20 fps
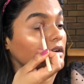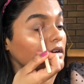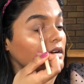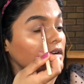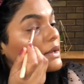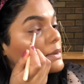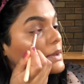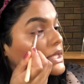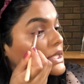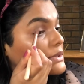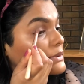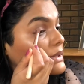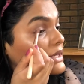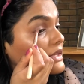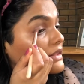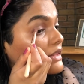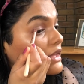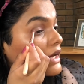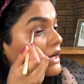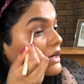And we're
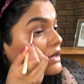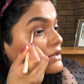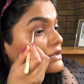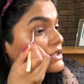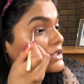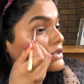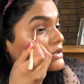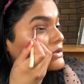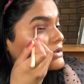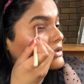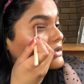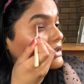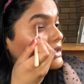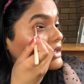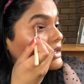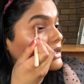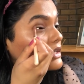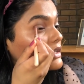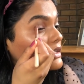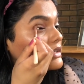doing the outer
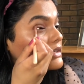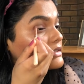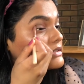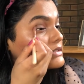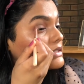corner.